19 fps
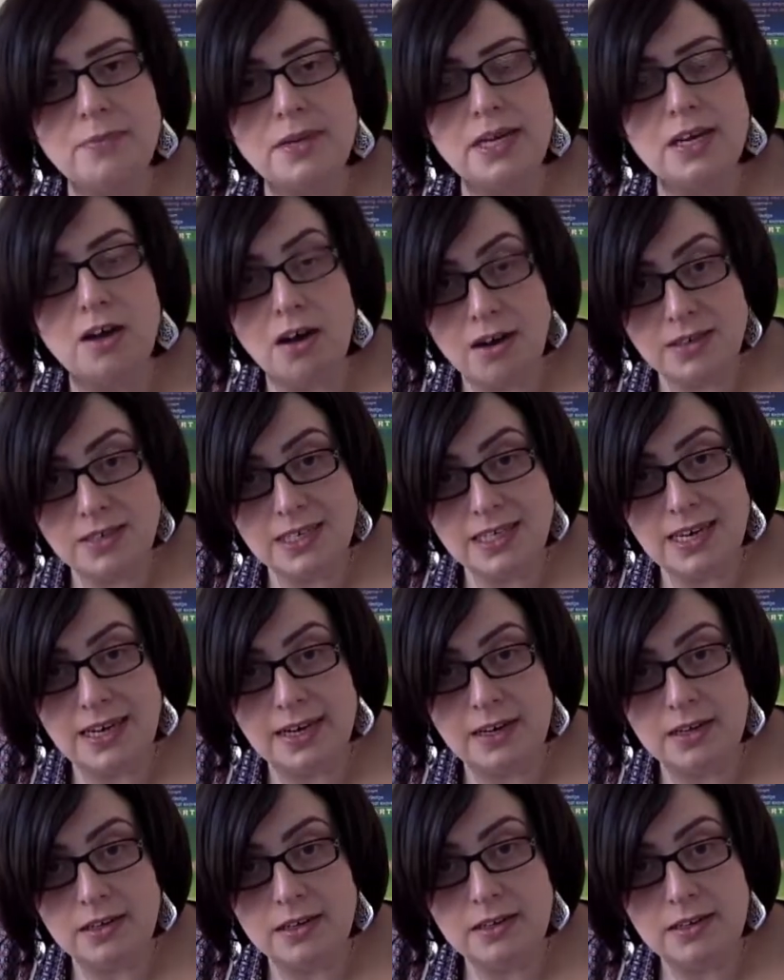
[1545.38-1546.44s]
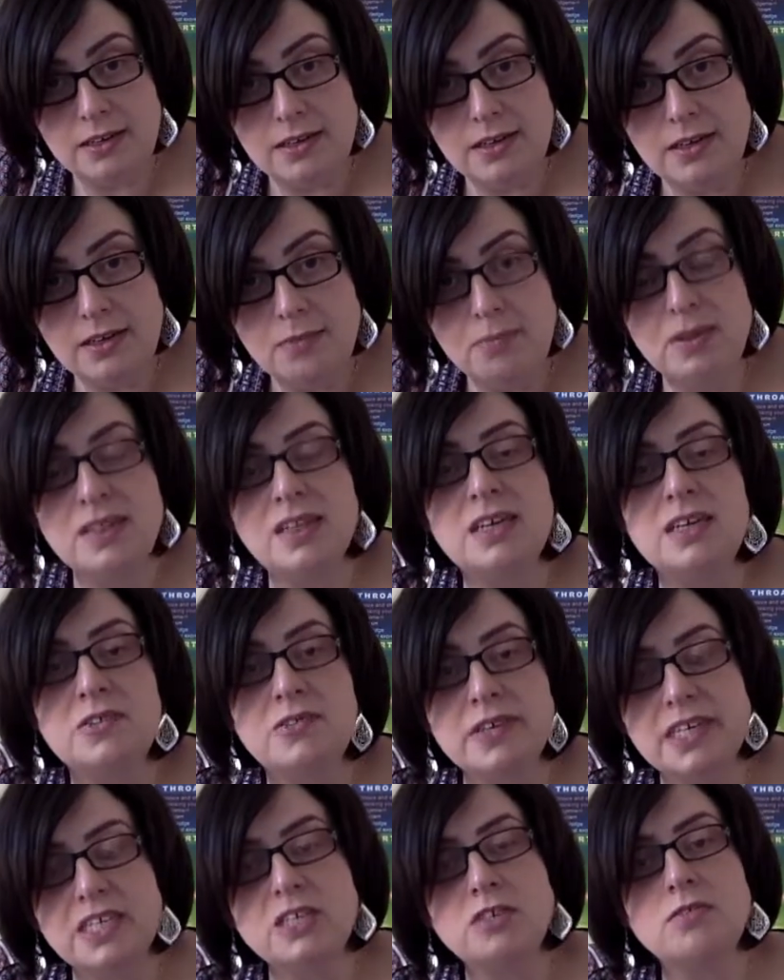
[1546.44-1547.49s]
cocktail, but the
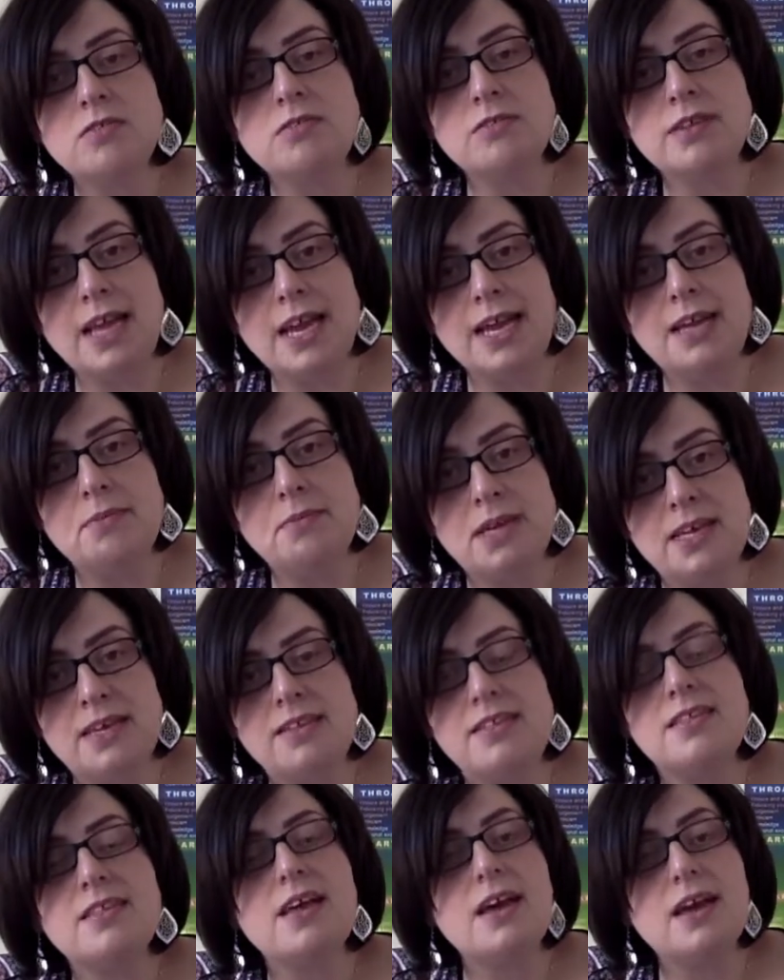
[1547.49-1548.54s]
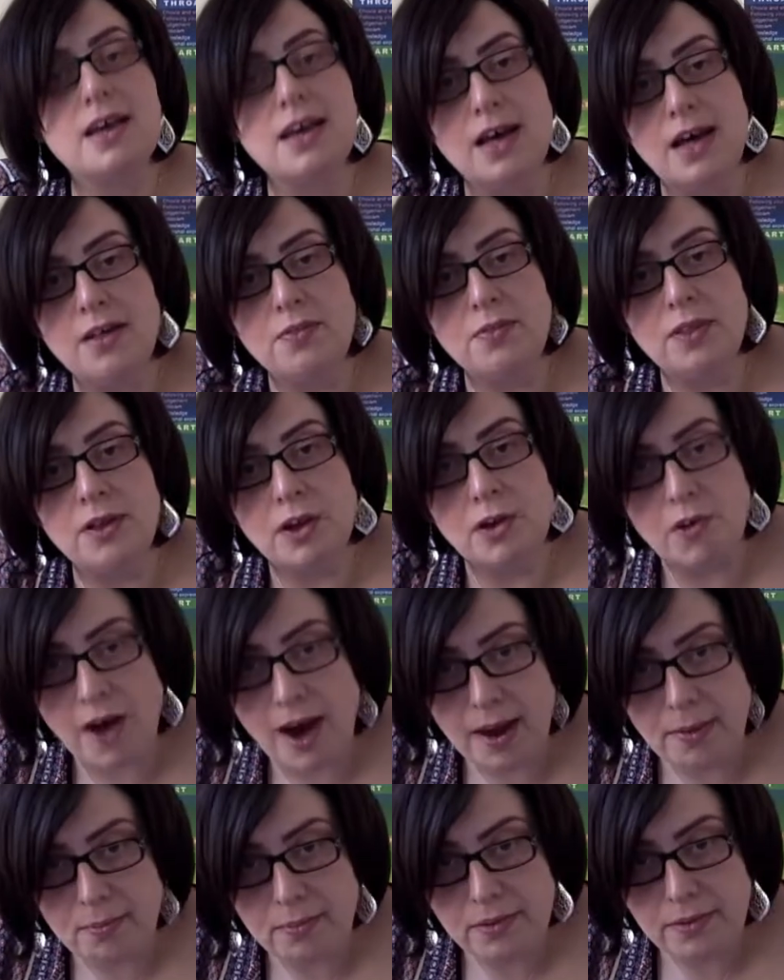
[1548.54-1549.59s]
original name is cut the
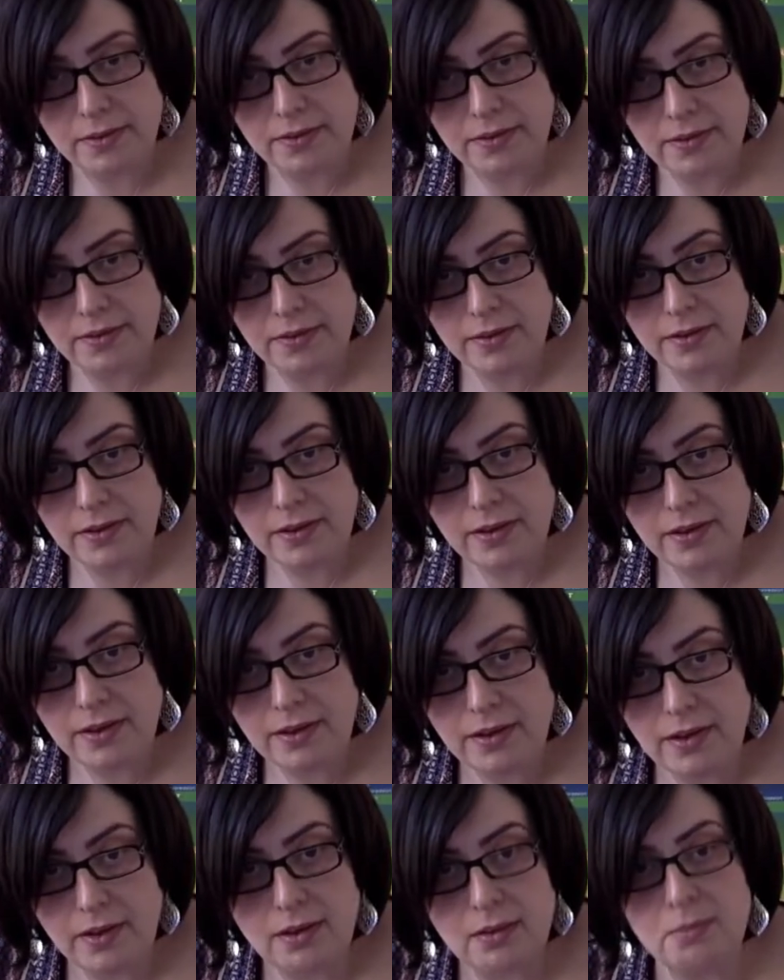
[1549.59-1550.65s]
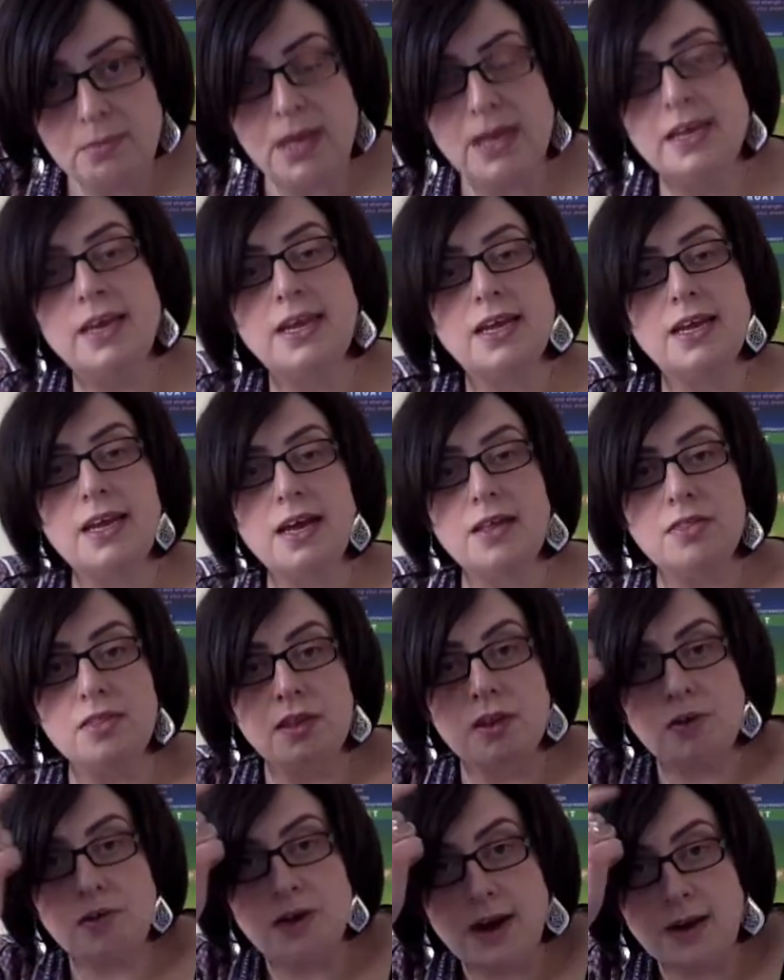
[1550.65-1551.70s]
crap, meaning cut the
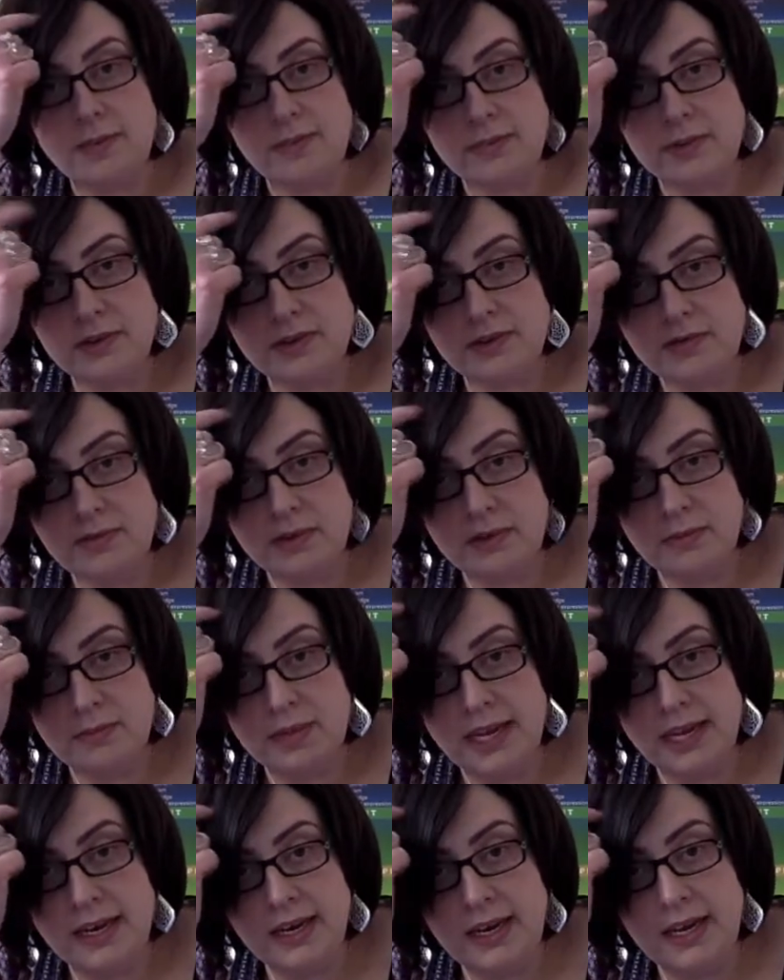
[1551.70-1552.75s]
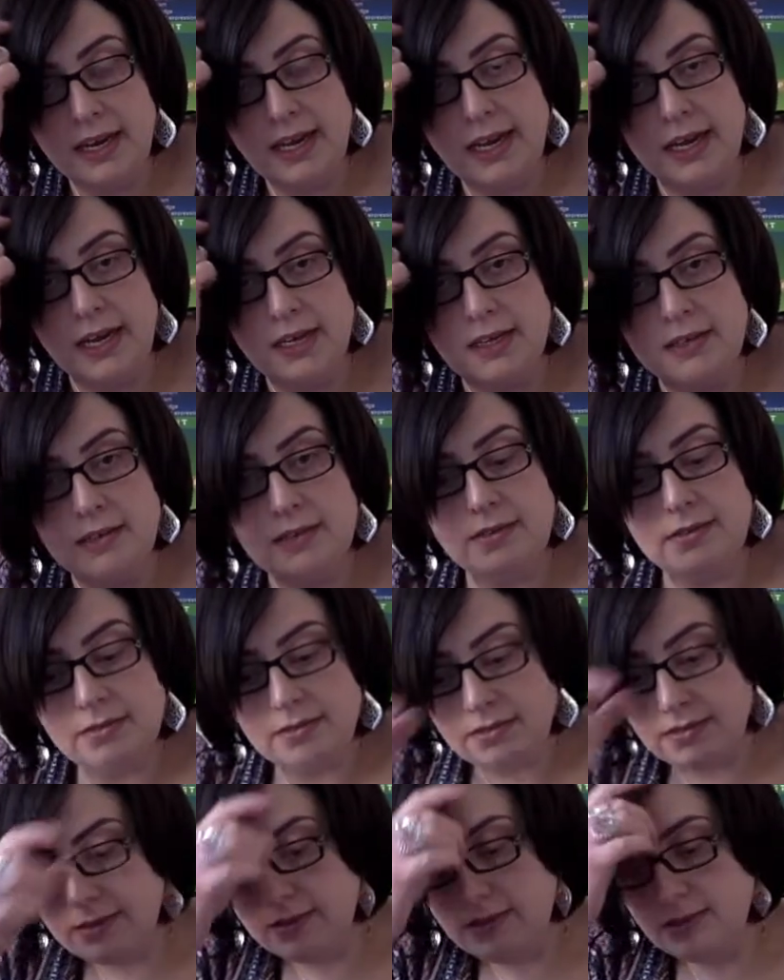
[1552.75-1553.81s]
crap from in here.
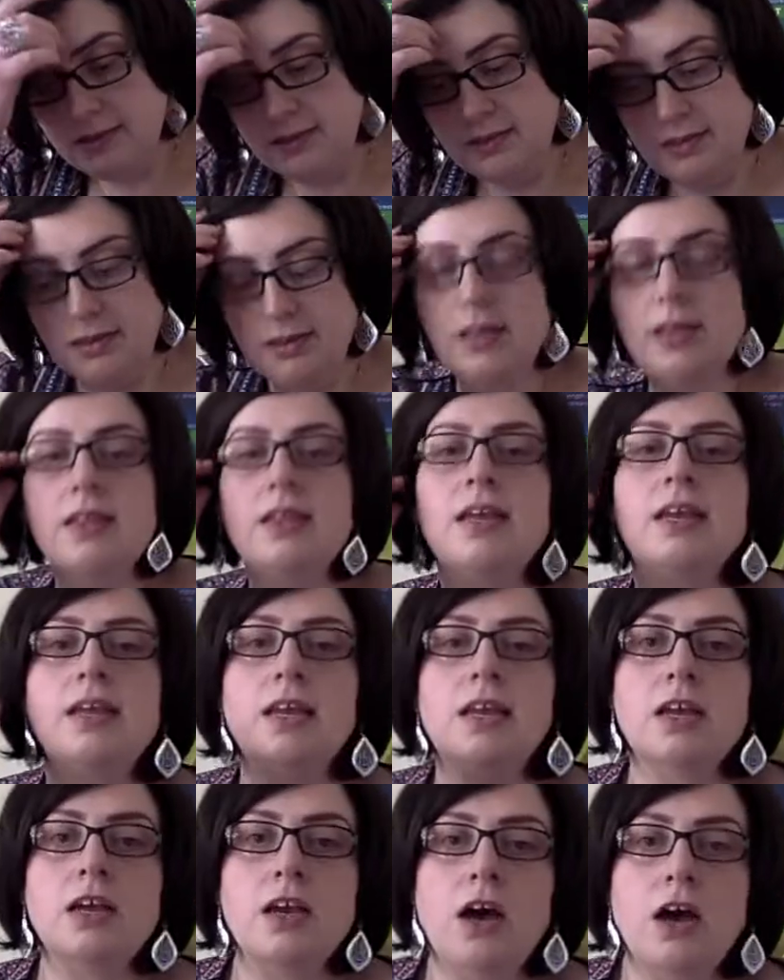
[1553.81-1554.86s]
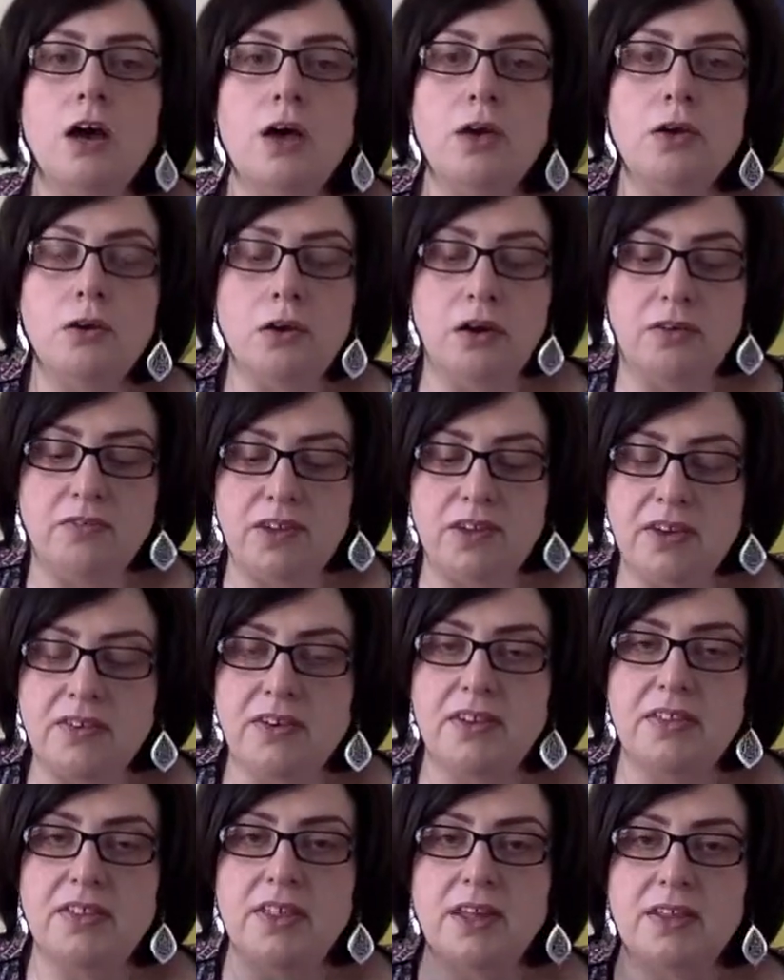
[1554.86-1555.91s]
Letting go of
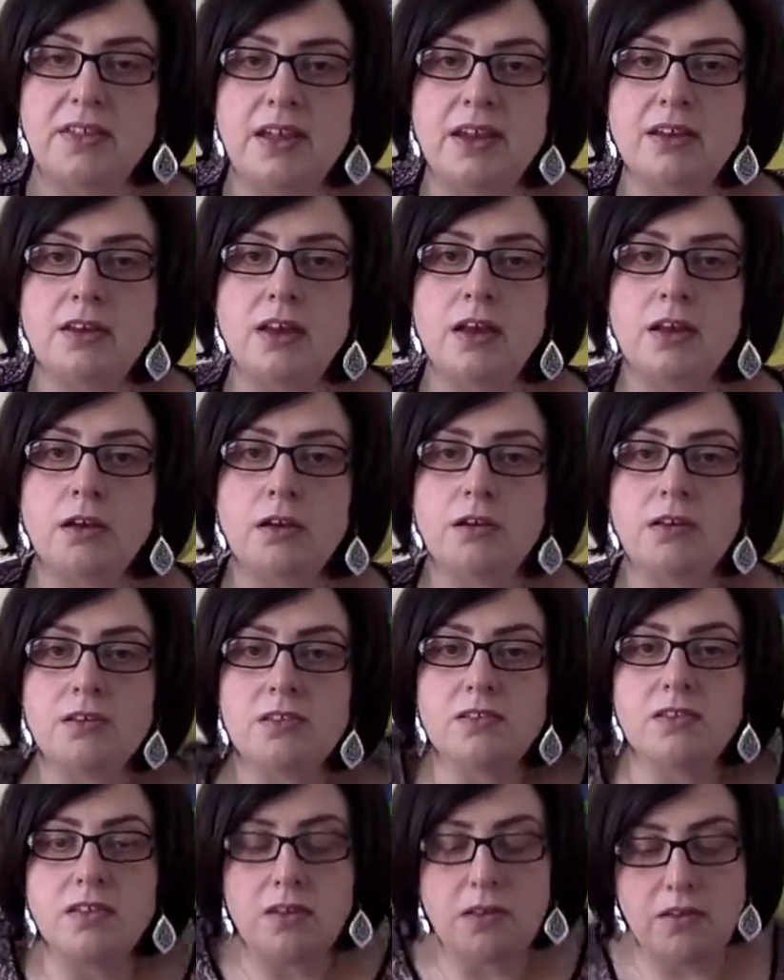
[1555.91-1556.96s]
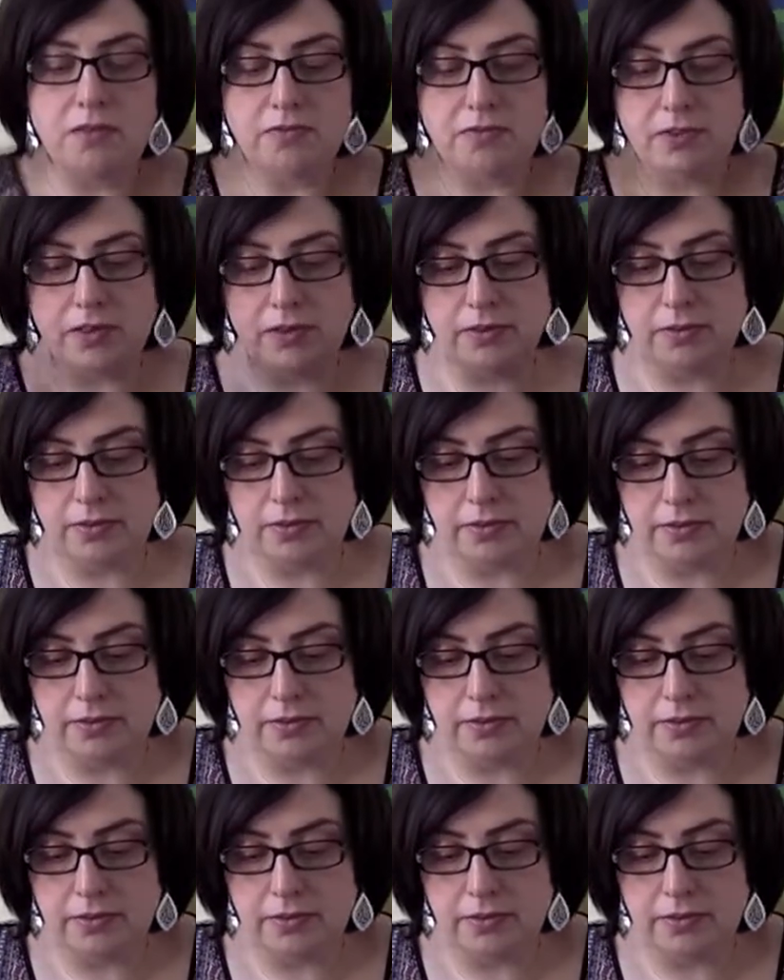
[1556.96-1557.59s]
everything that no longer serves you.